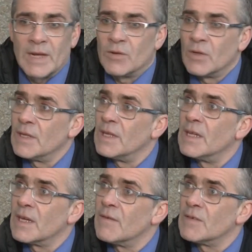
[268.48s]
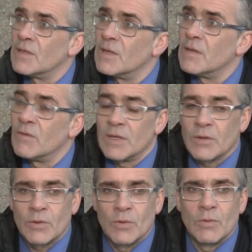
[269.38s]
Donnelly nearly gave us a lead. Really
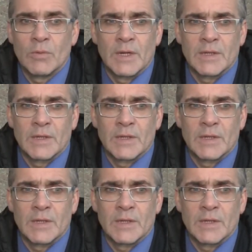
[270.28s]
good goal